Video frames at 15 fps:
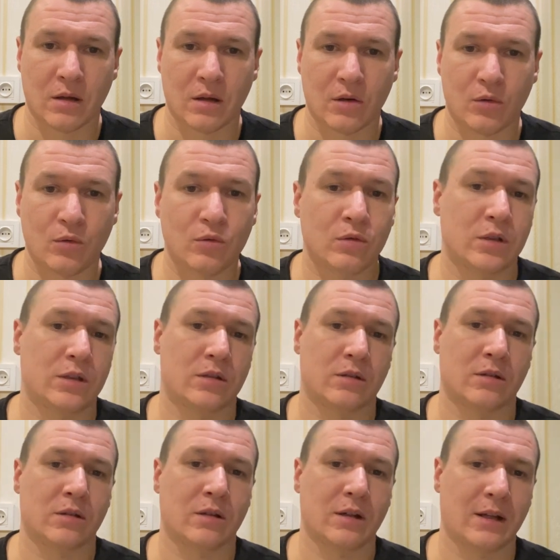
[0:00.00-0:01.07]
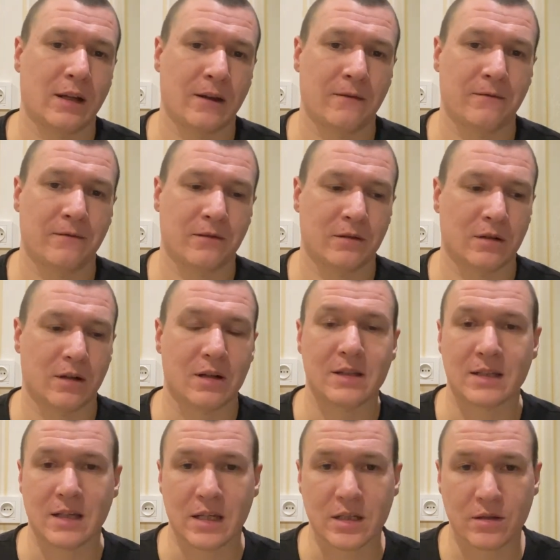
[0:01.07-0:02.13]
could have
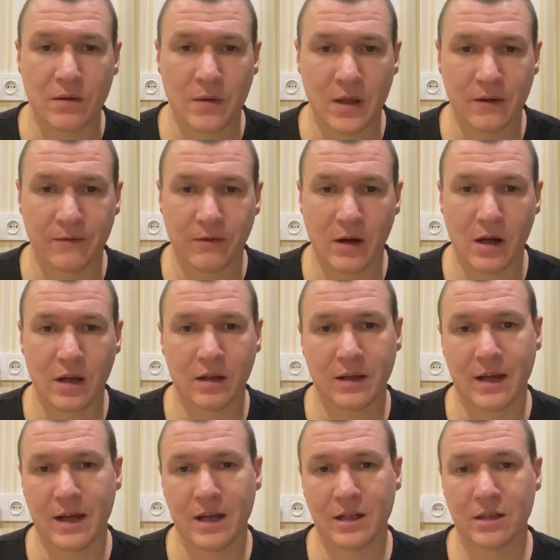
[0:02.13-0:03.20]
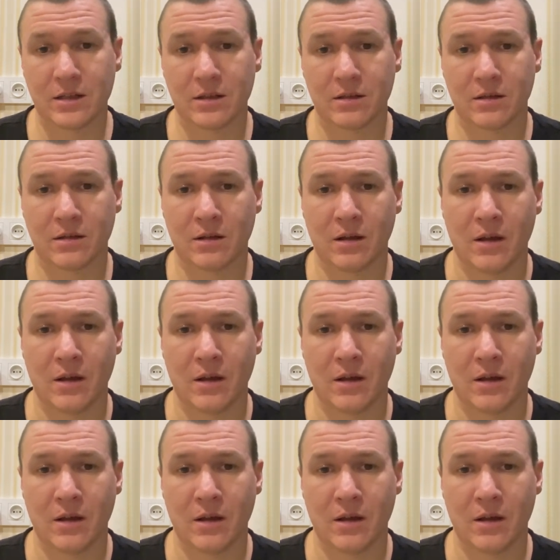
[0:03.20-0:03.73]
access to that file, and